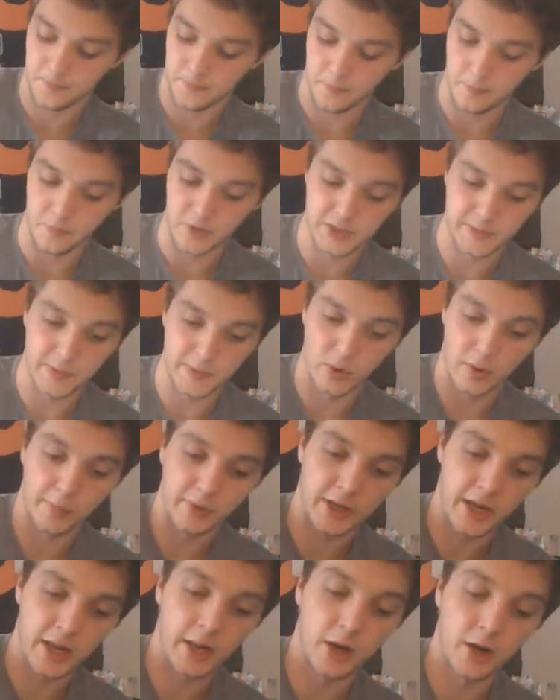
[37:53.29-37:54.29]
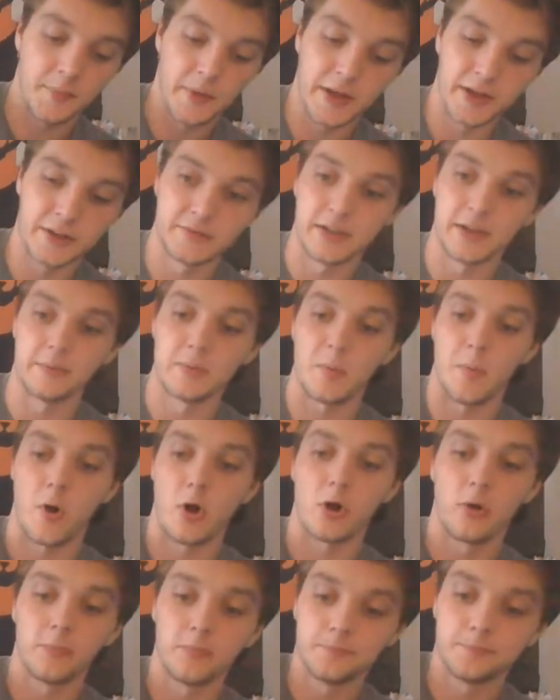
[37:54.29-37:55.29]
must be replicated on my exam
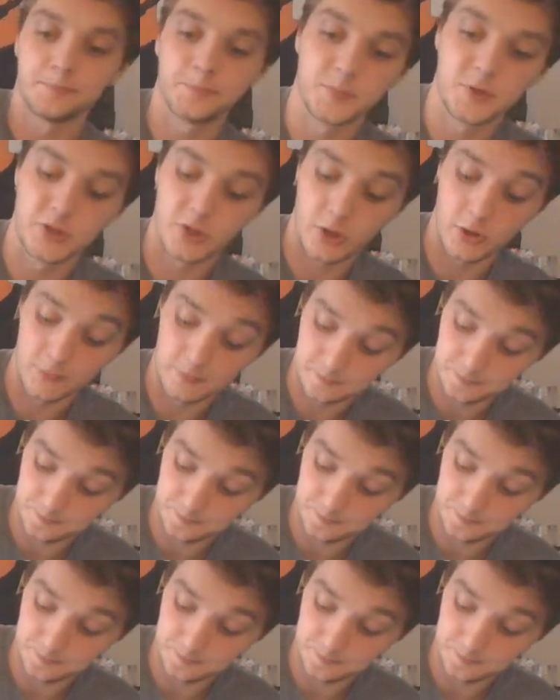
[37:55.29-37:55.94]
tomorrow. So